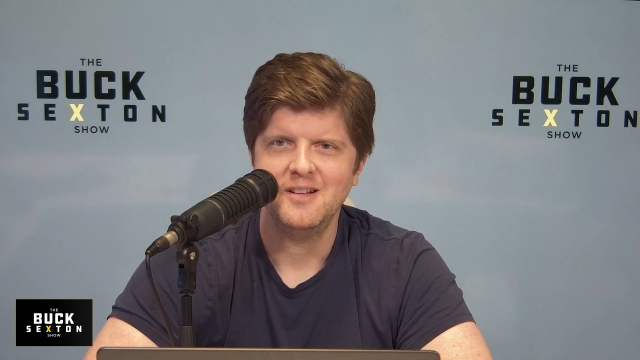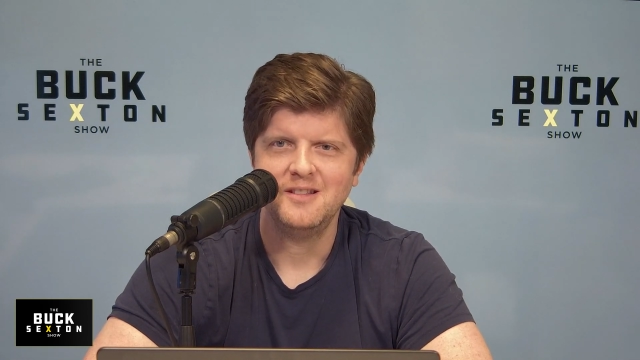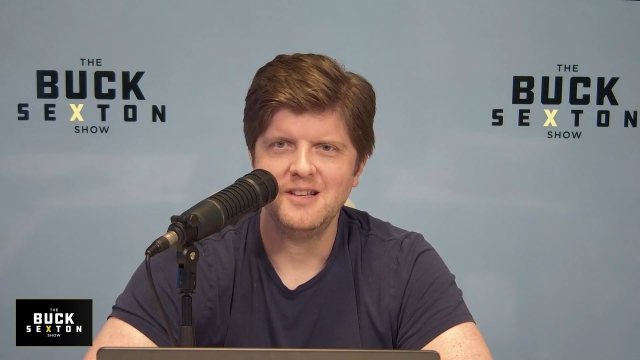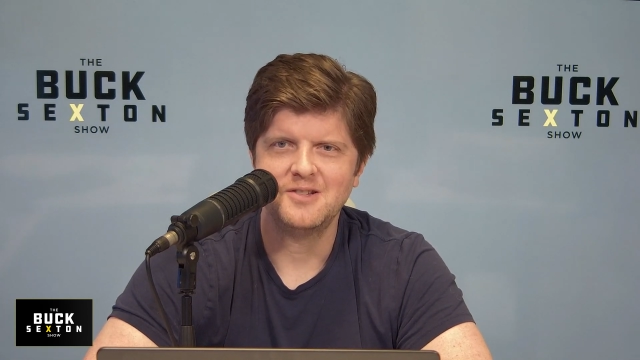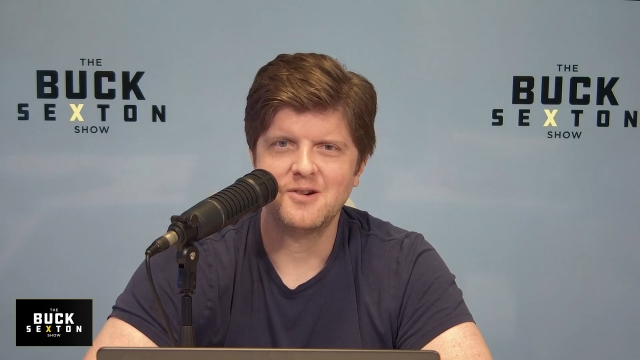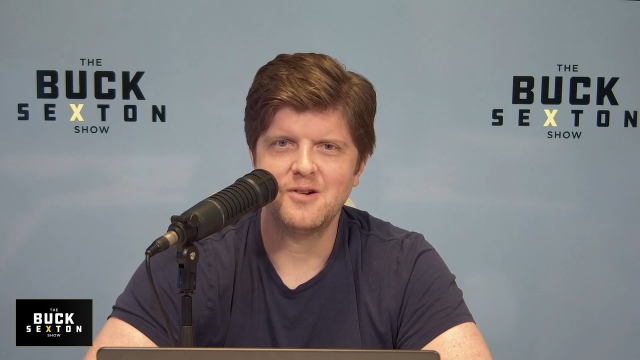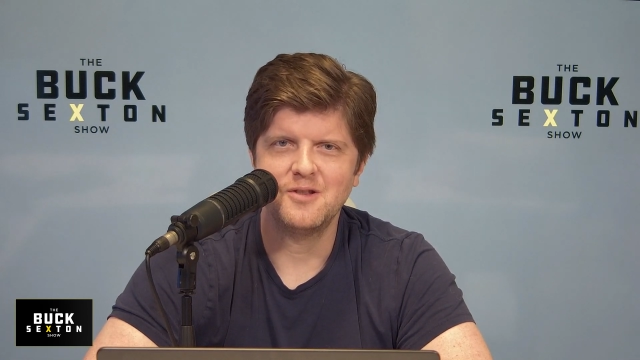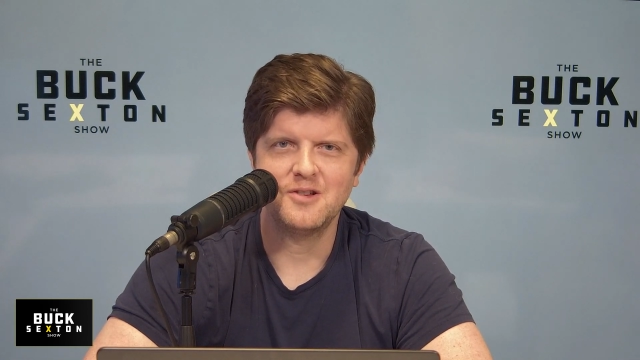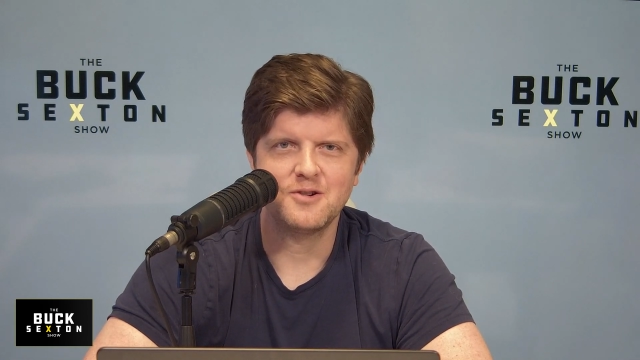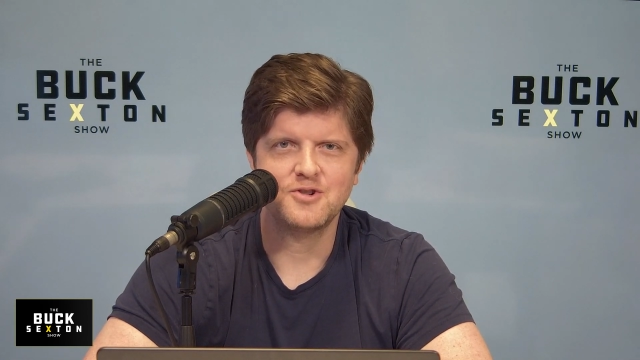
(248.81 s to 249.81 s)
These are
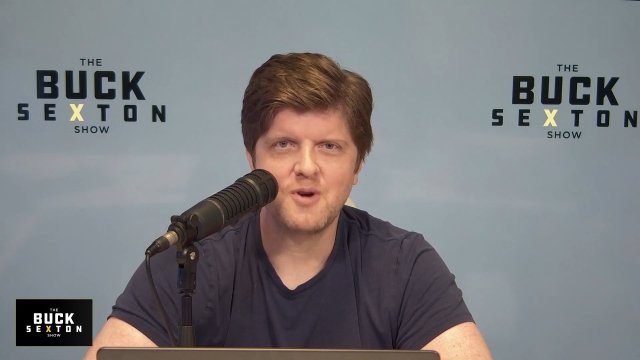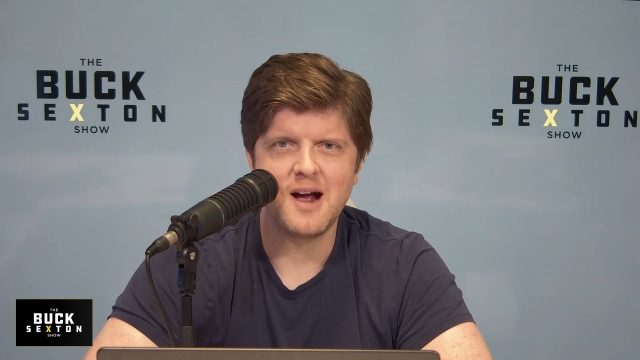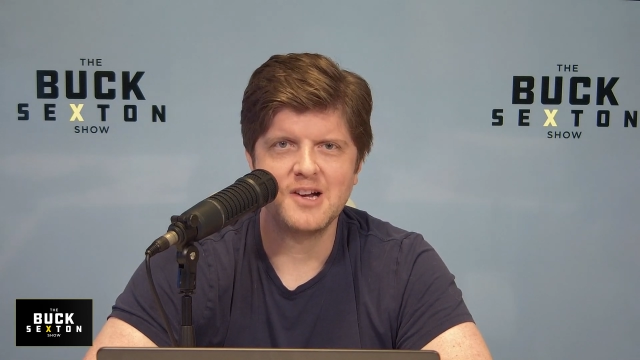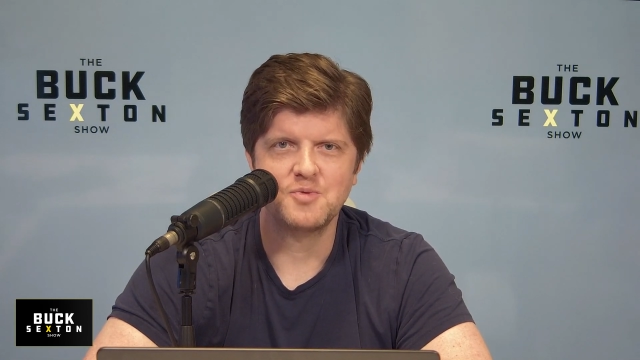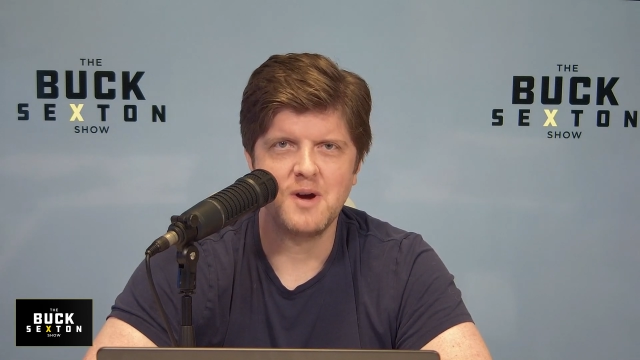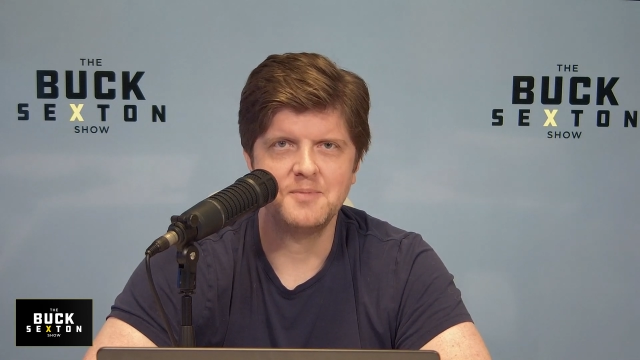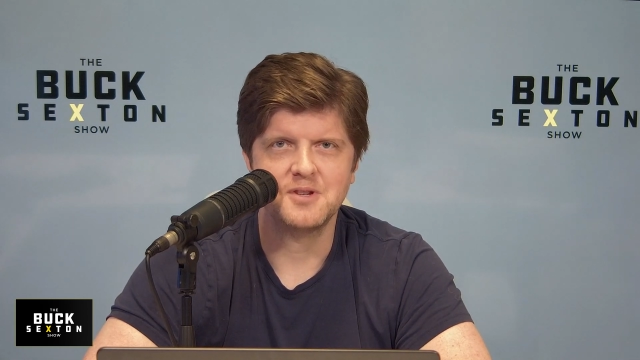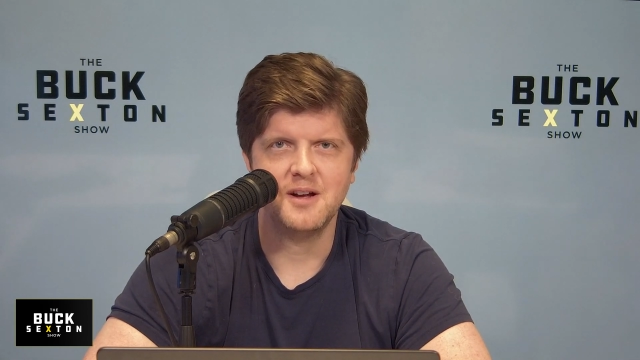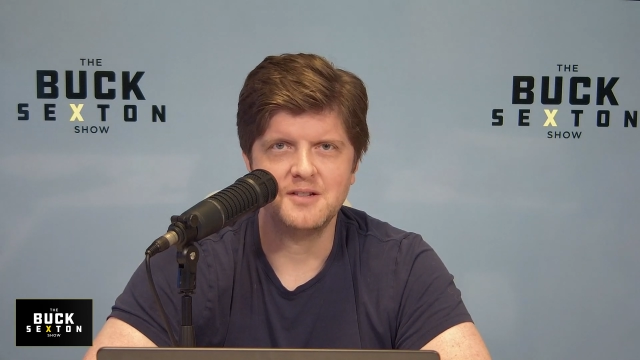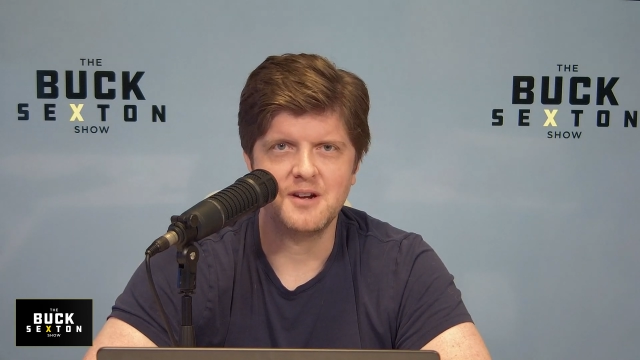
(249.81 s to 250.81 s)
trash
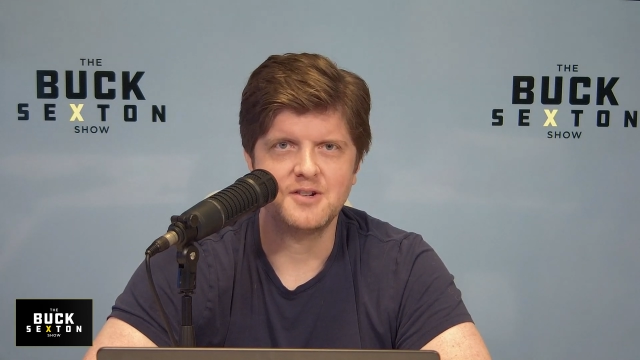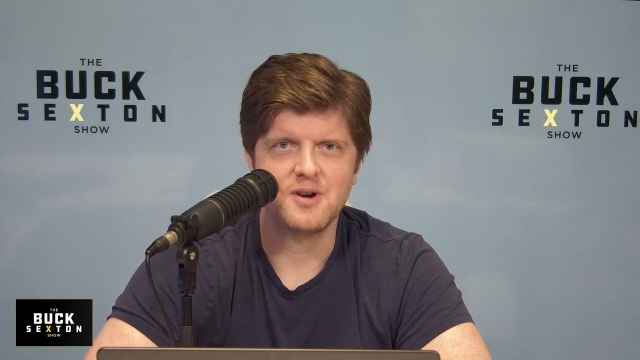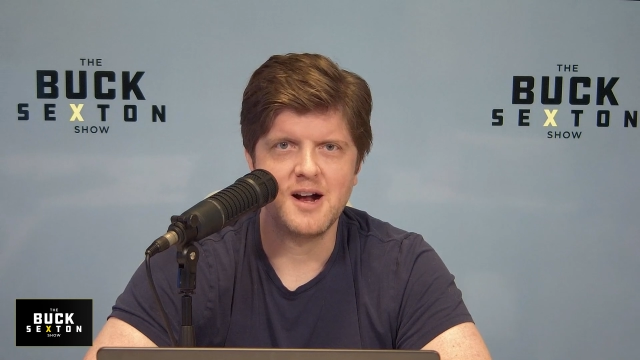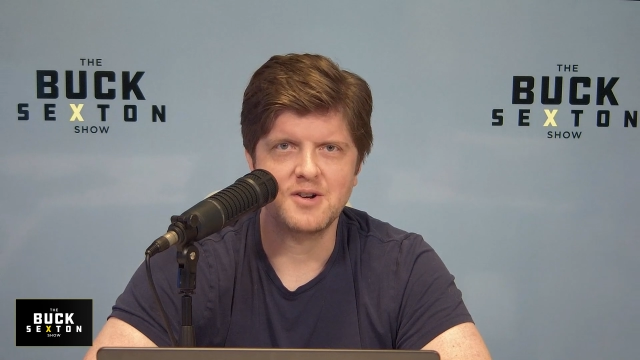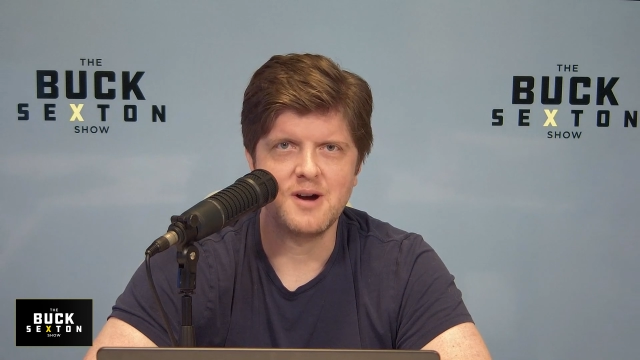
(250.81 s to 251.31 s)
websites that attract